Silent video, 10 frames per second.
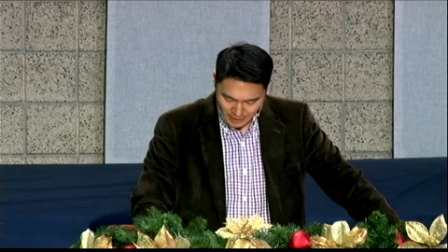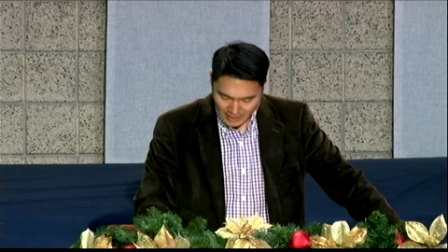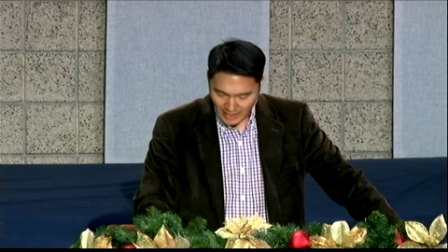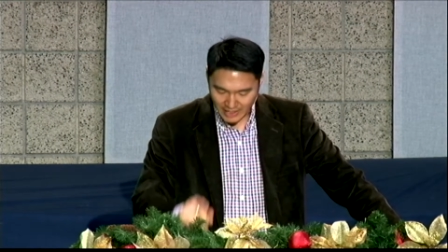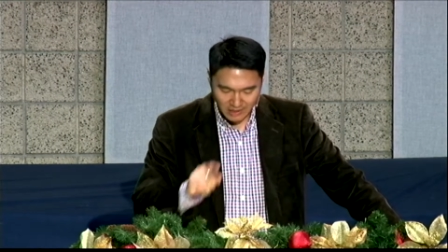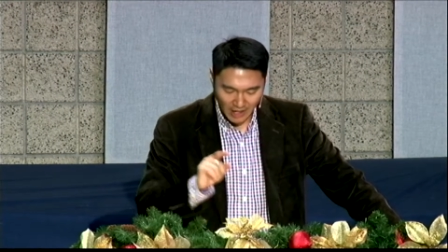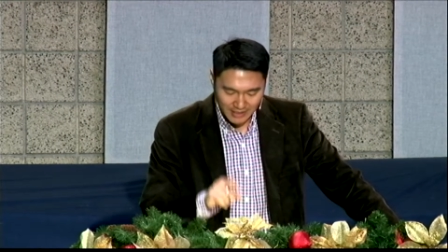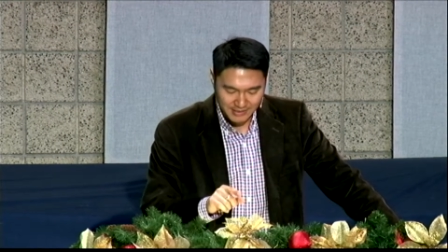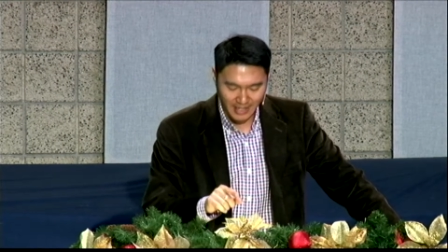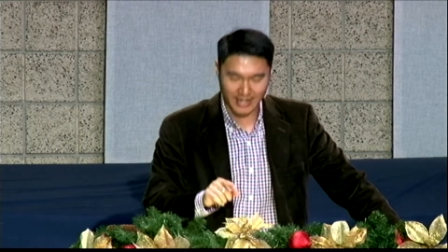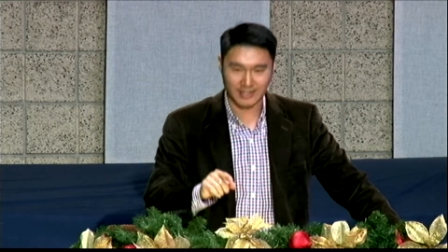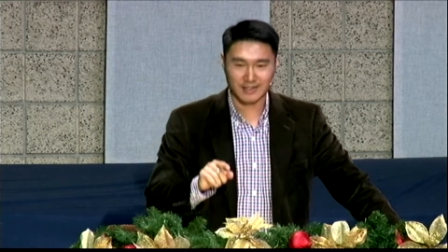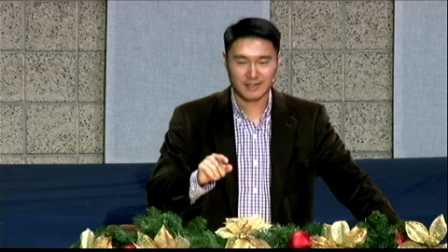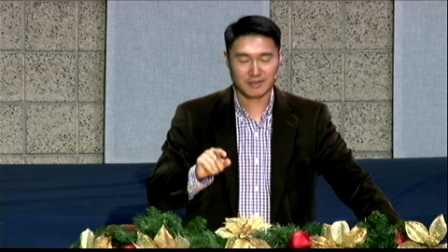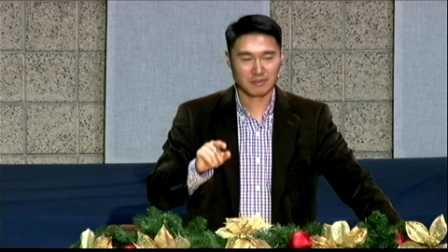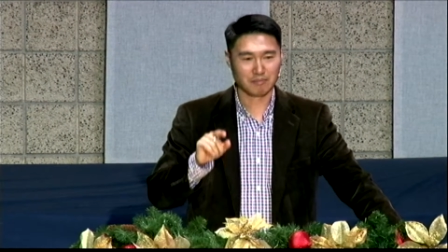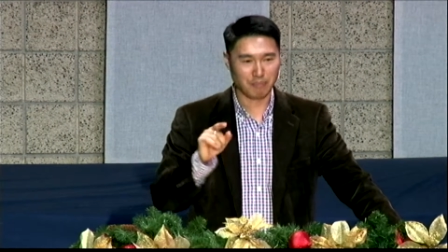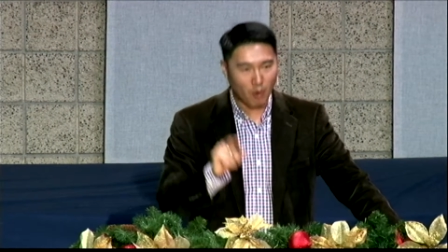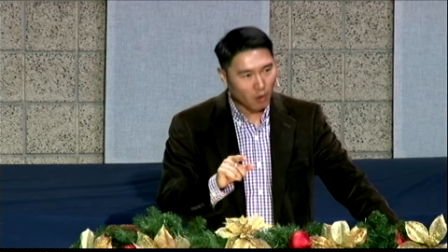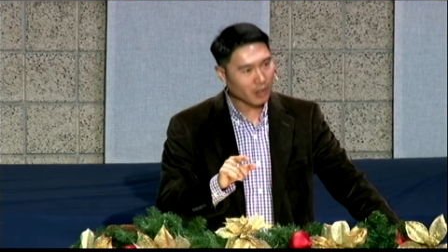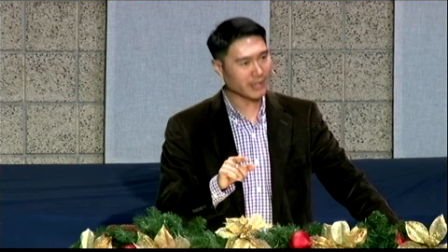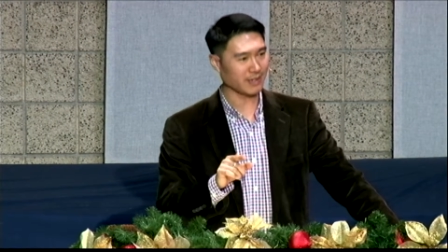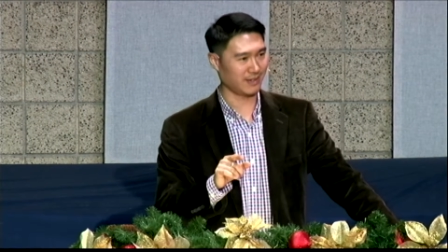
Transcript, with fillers: And God's like, boy,